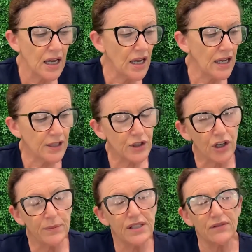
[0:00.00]
In
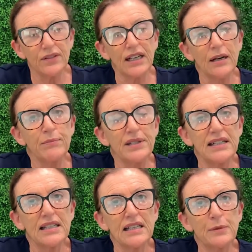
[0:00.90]
terms of the
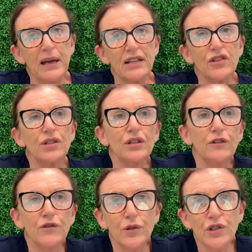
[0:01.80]
company's expansion
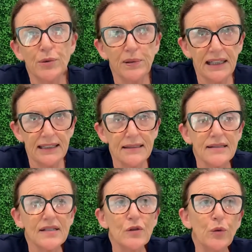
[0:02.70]
and future
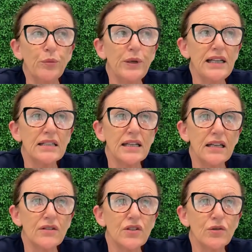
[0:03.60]
plans, we
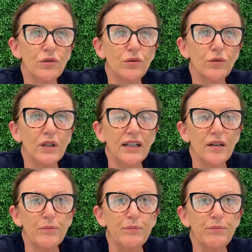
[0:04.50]
tend to
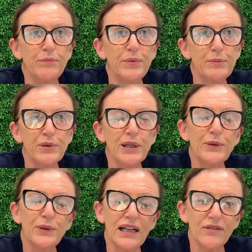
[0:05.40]
be putting
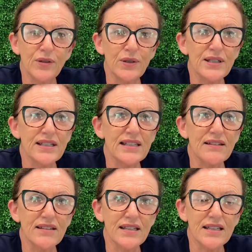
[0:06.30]
all our focus
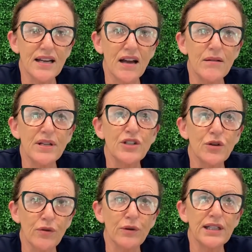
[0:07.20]
at this time into
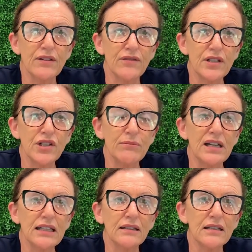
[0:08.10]
growing the Fiji
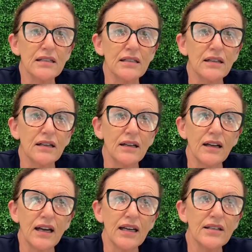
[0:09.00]
market
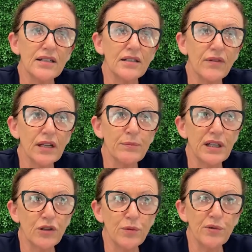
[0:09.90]
and
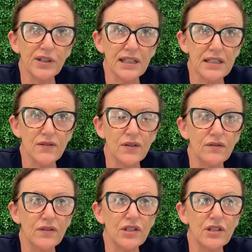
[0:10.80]
developing new products for the Fiji